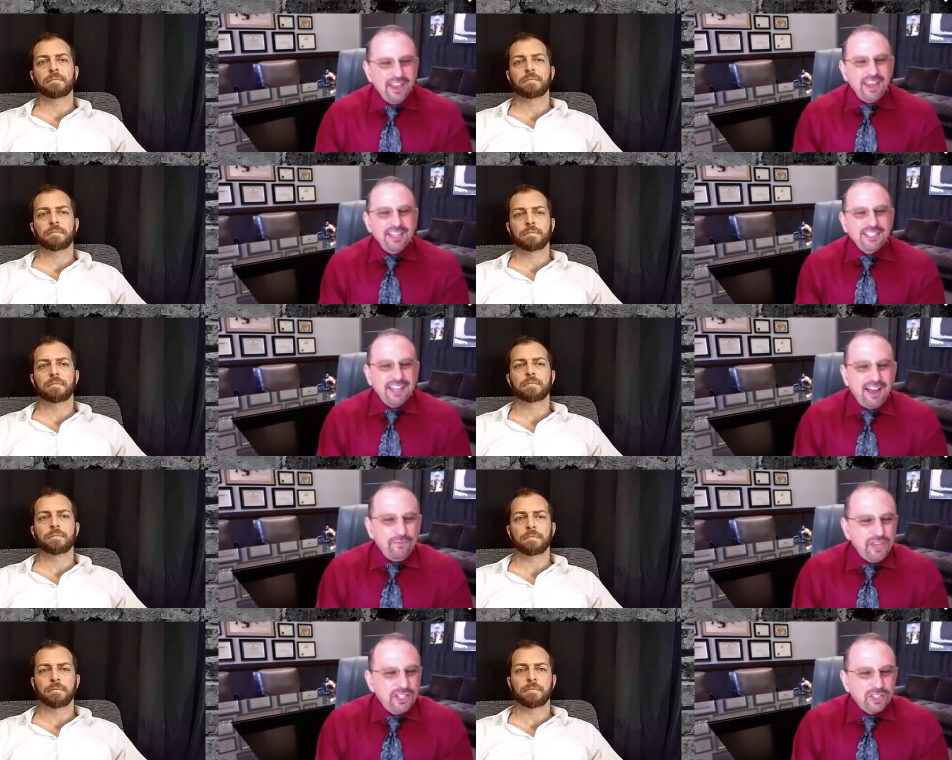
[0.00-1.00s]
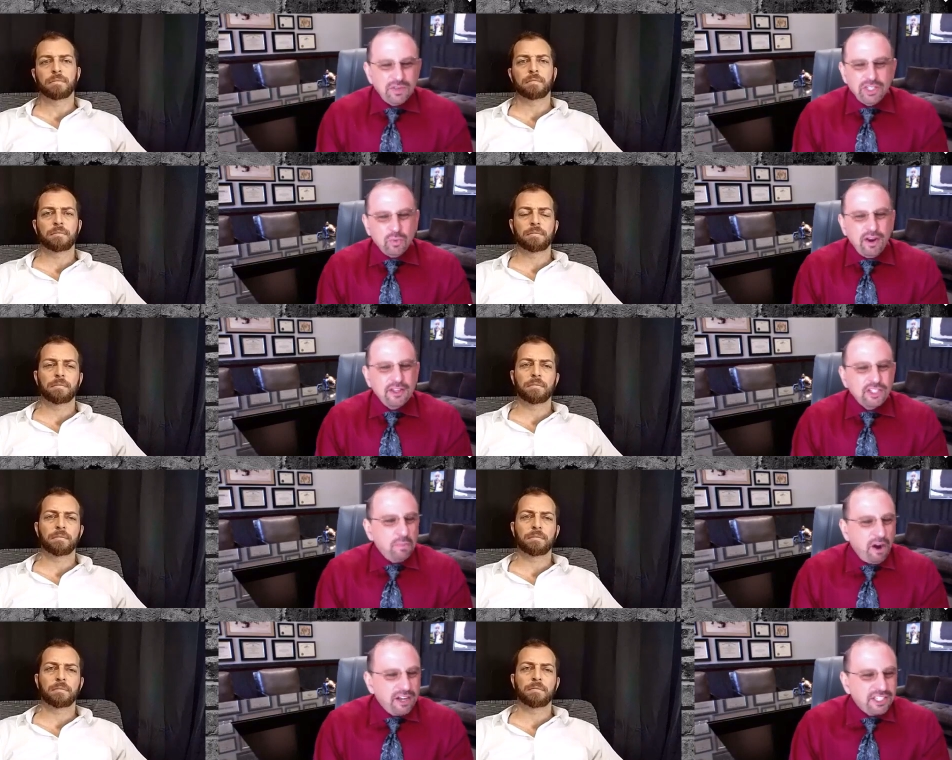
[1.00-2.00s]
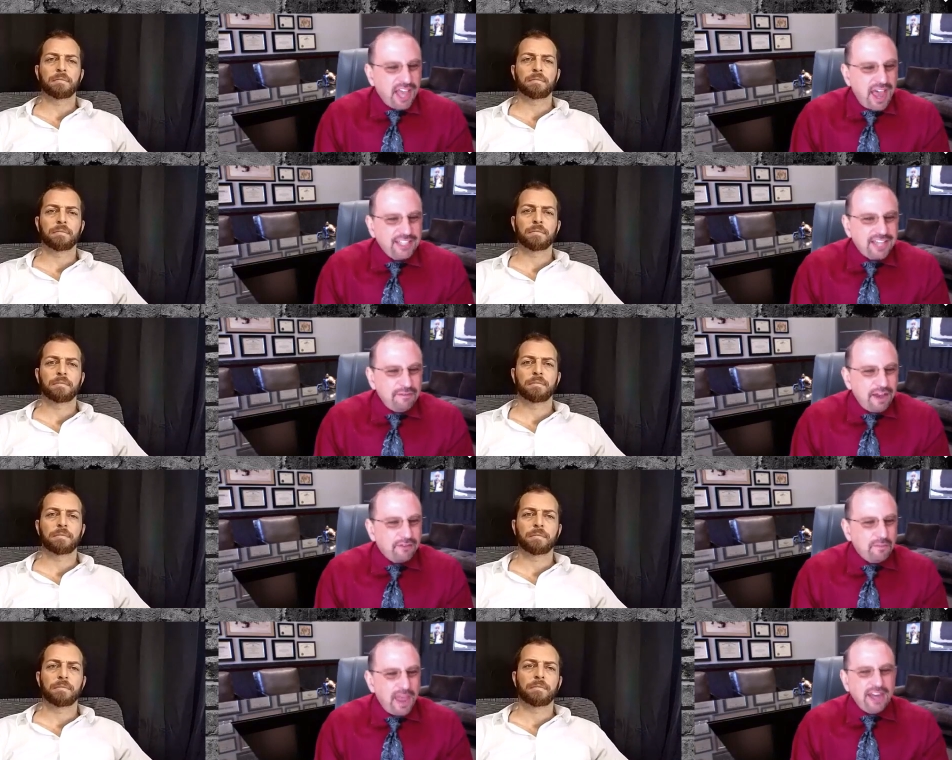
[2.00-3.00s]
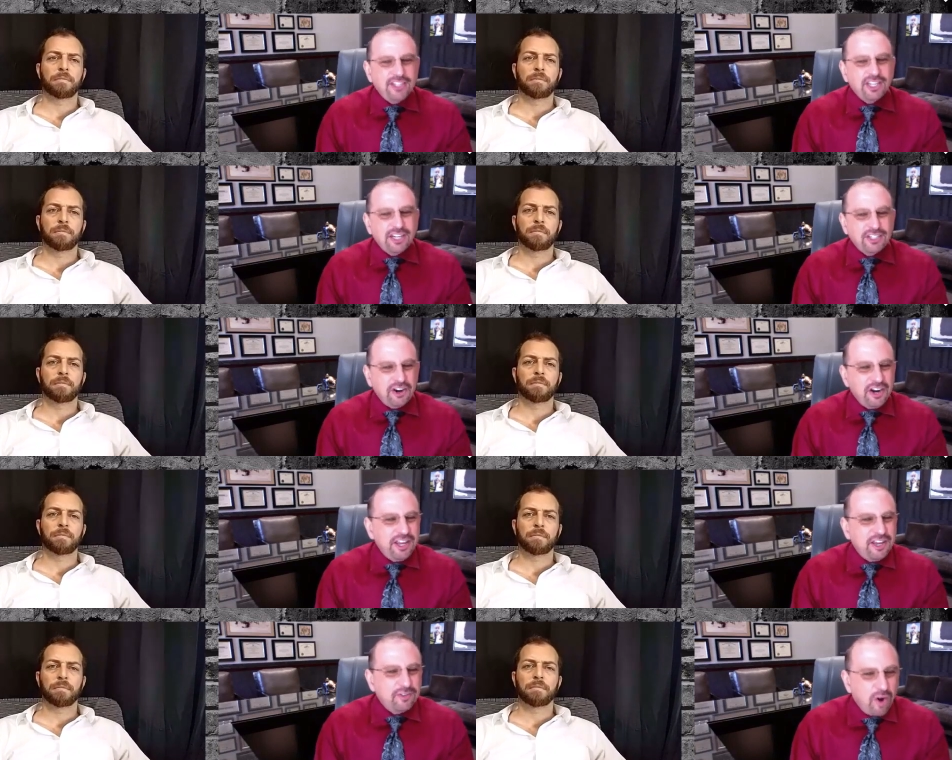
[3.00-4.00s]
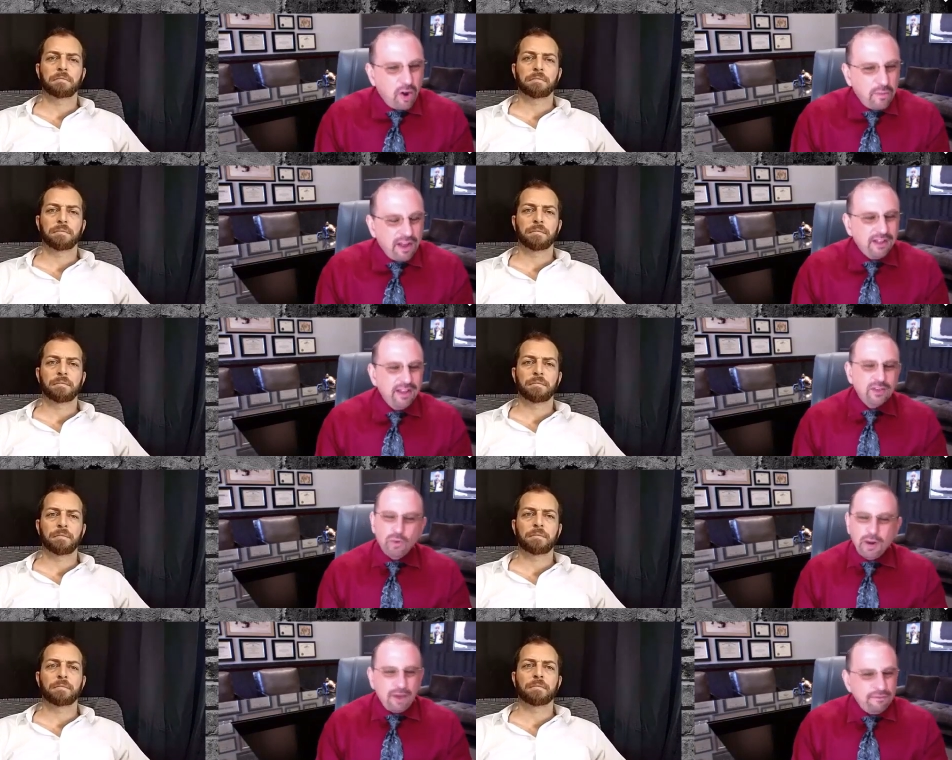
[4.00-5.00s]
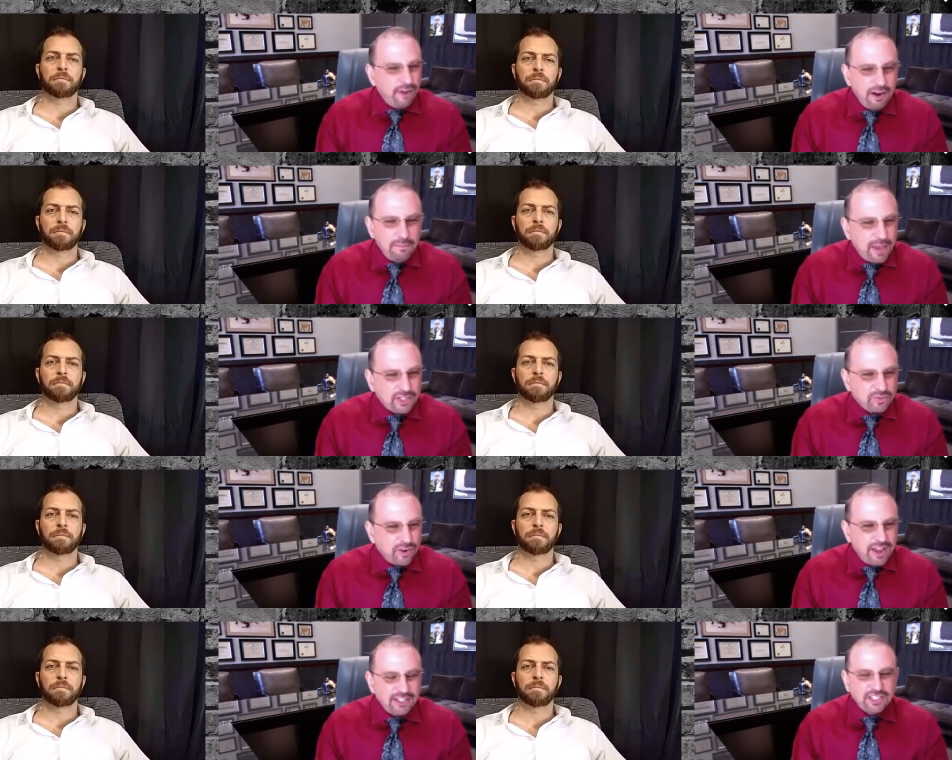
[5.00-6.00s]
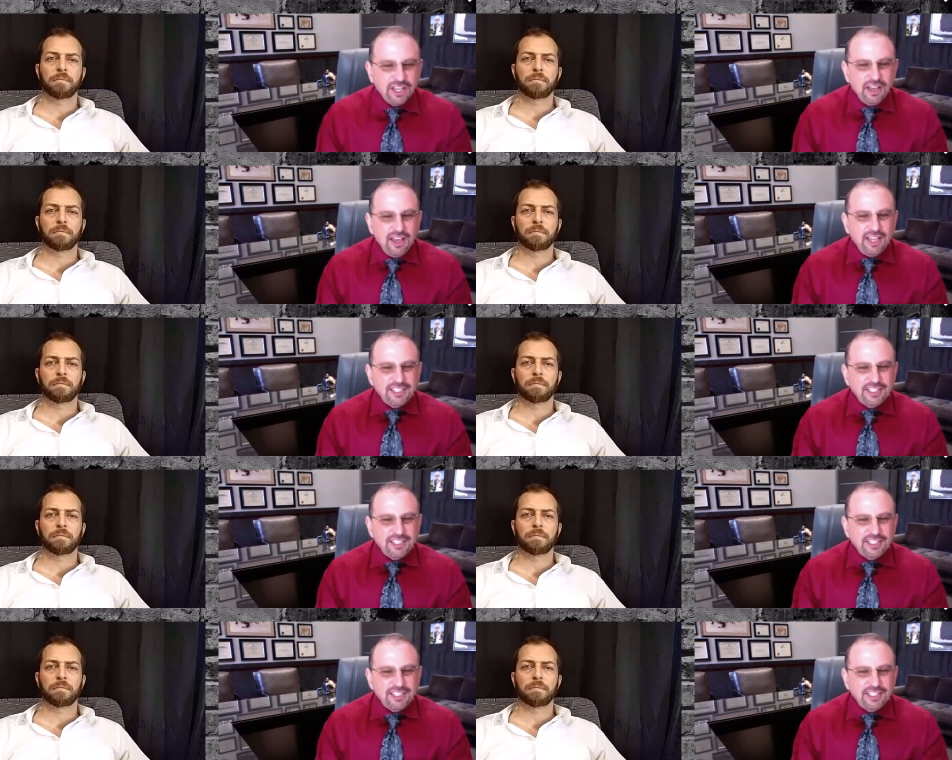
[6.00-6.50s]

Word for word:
Speaker 1: He's, uh, he's, he's one of the smartest guys I've ever met. He's an attorney in Roma, one of my very best friends. He's